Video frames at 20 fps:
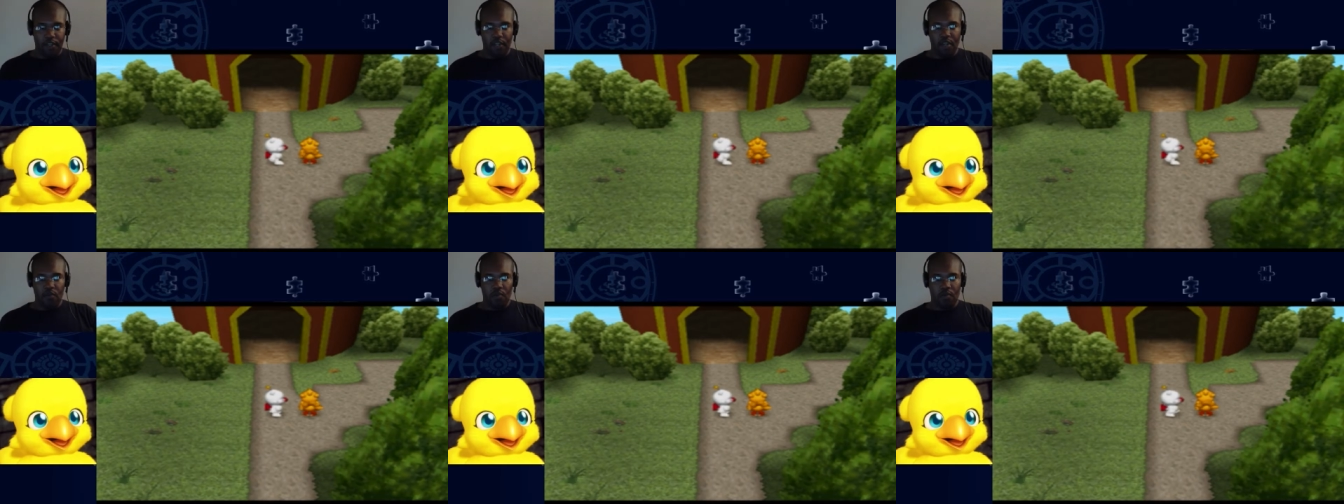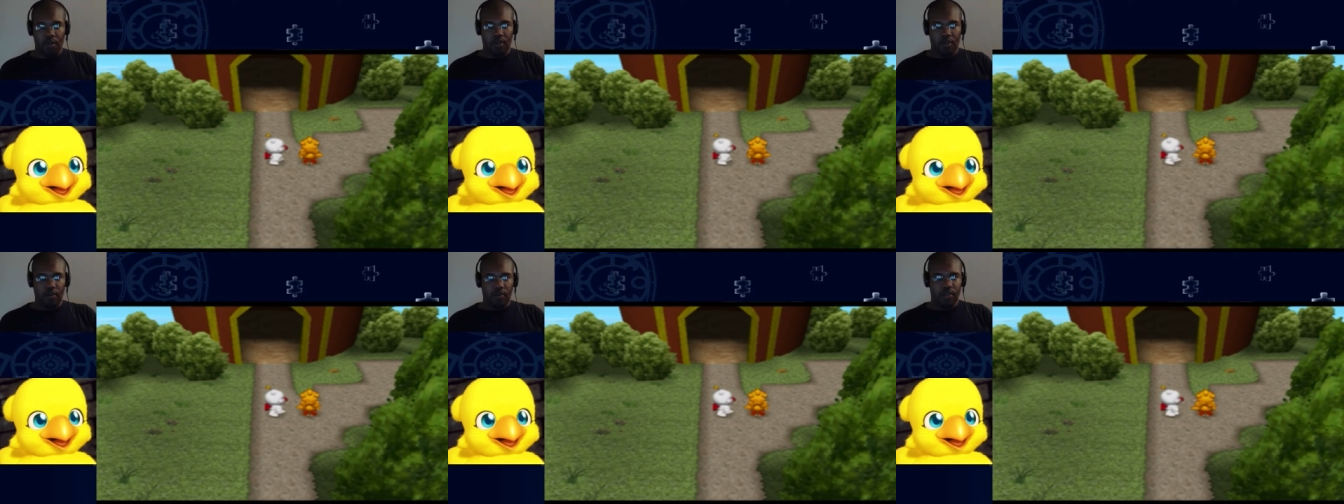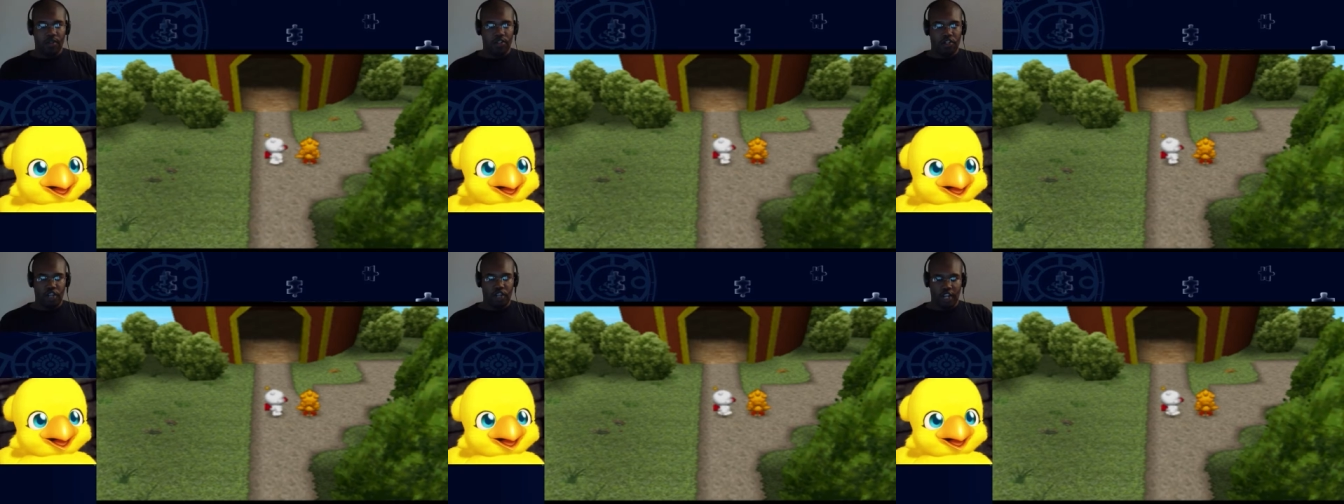we are going
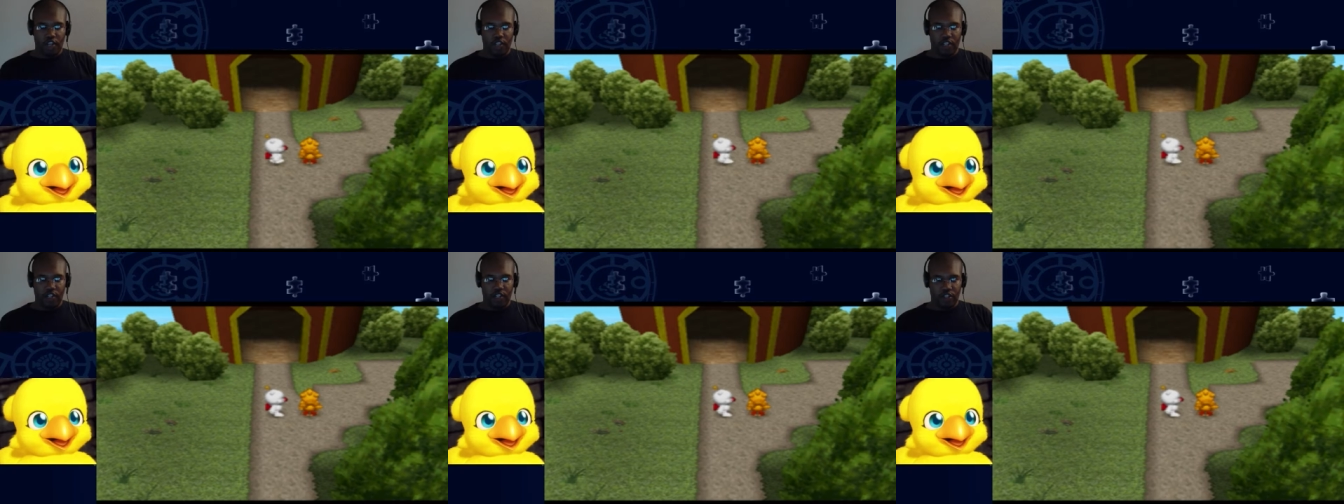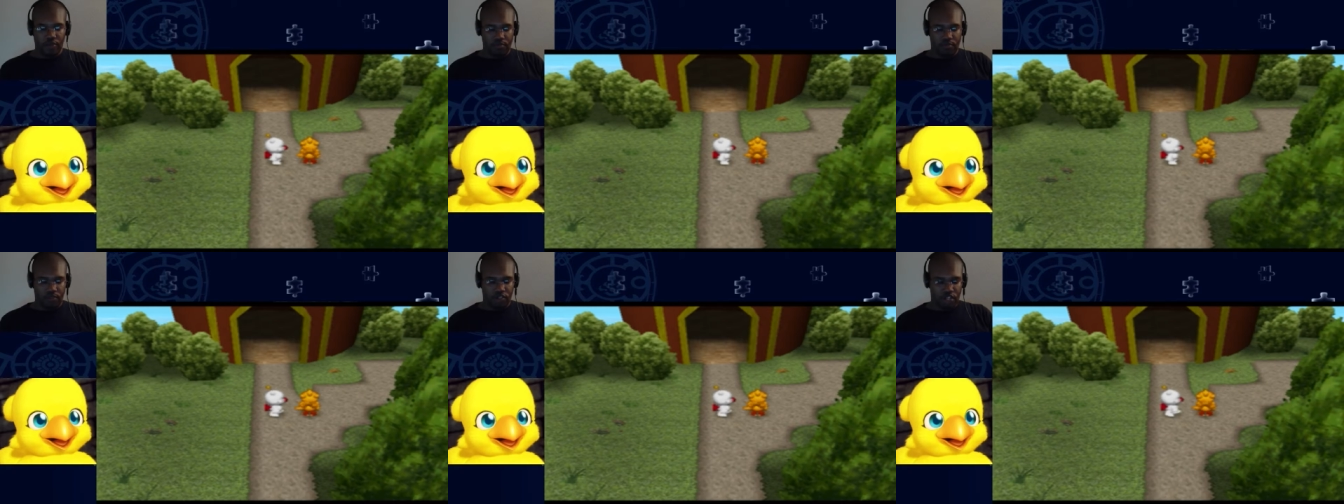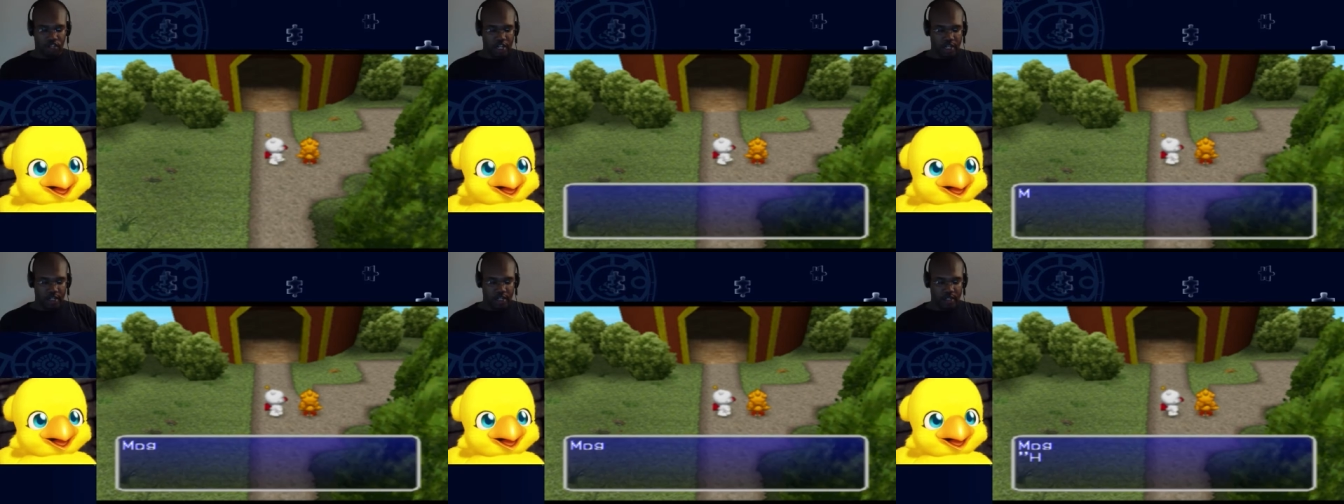to change it to
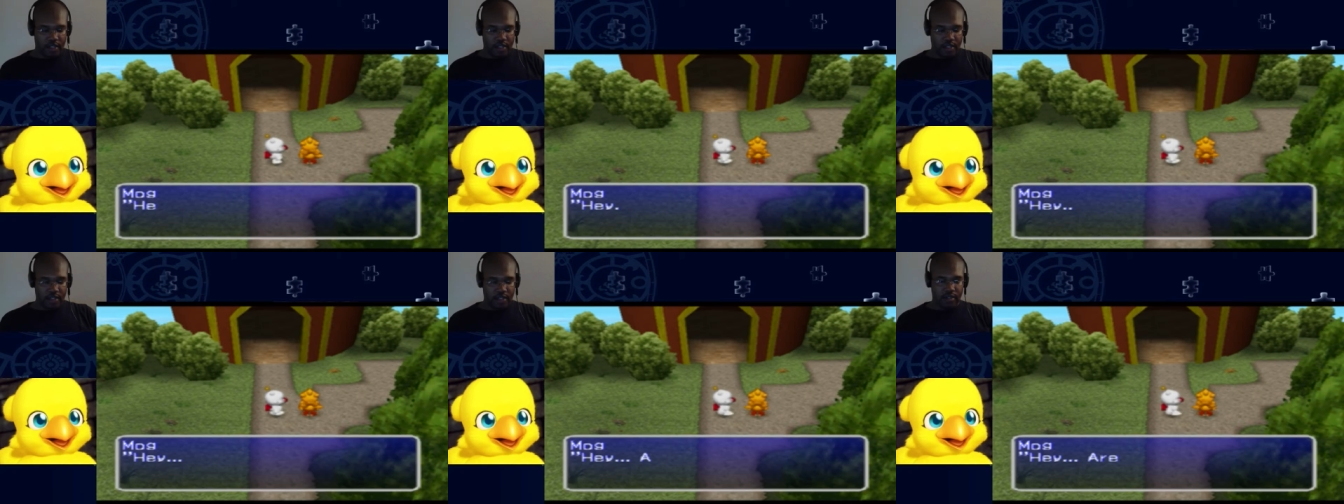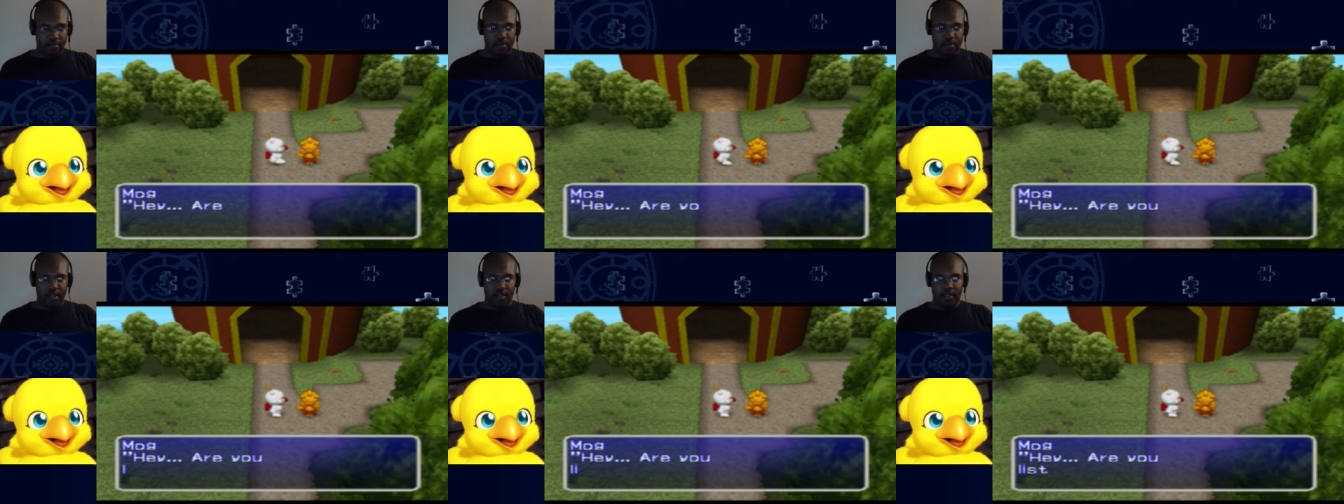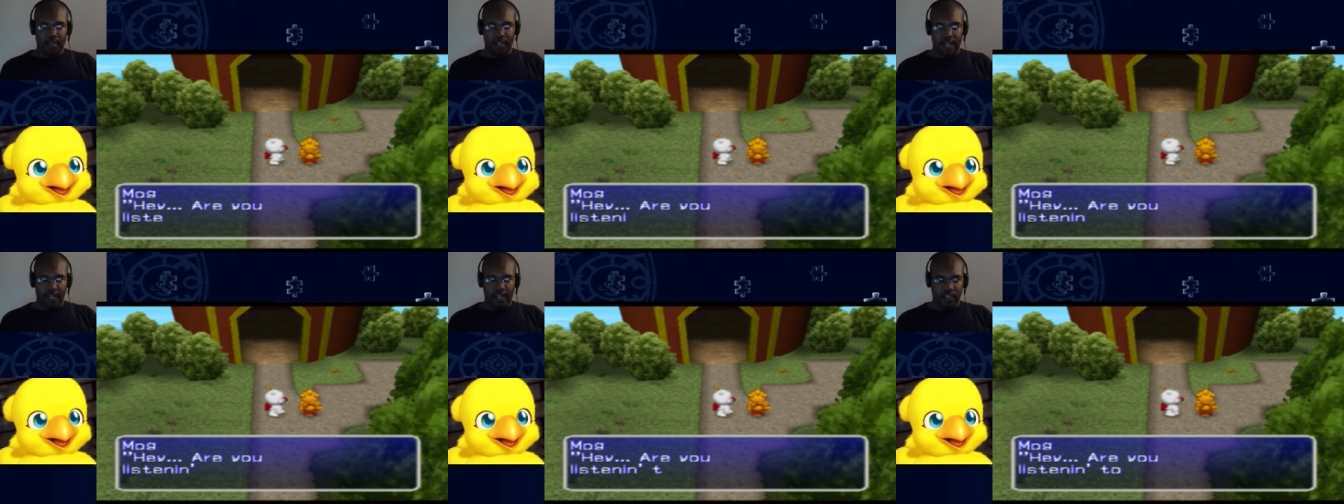Genus because
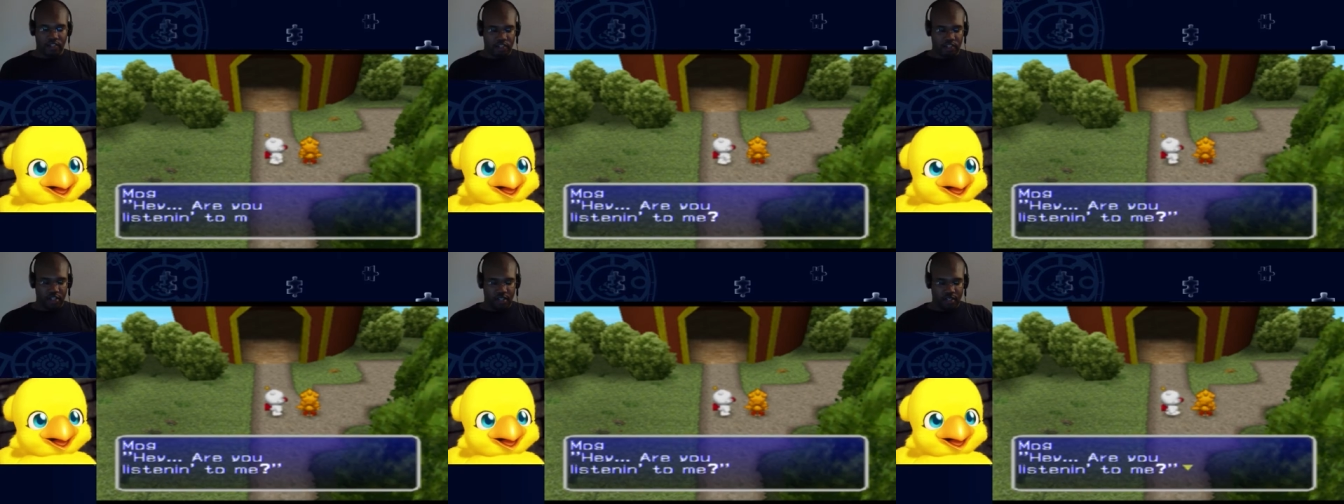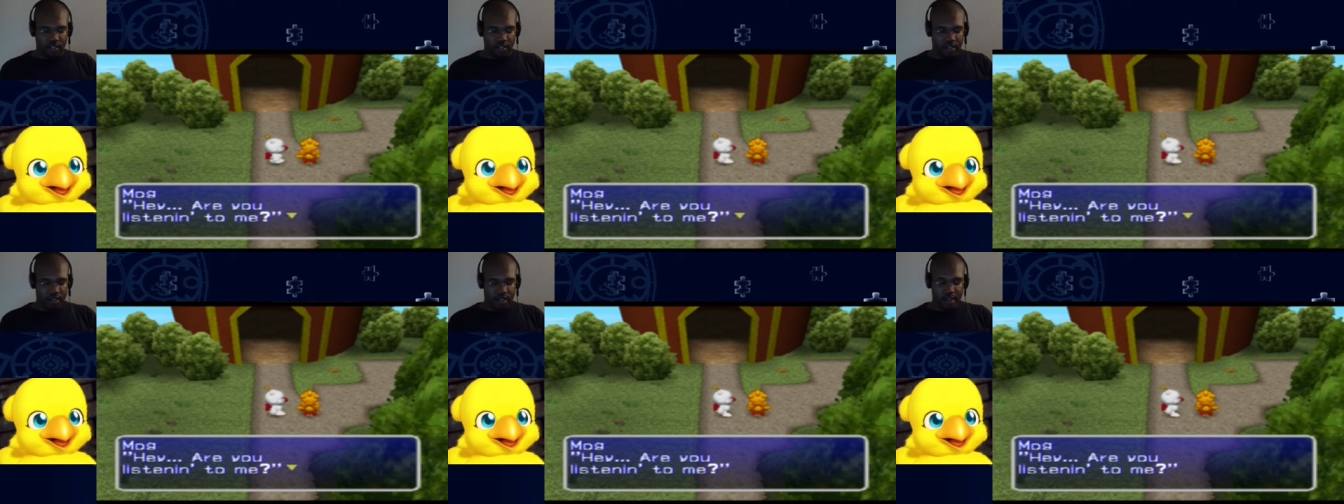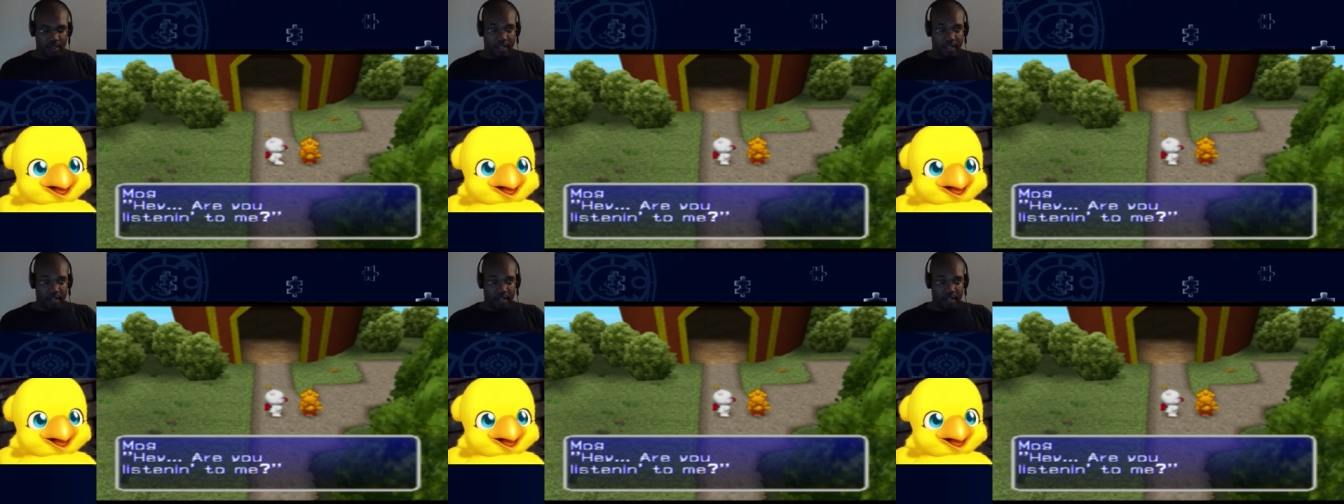that's just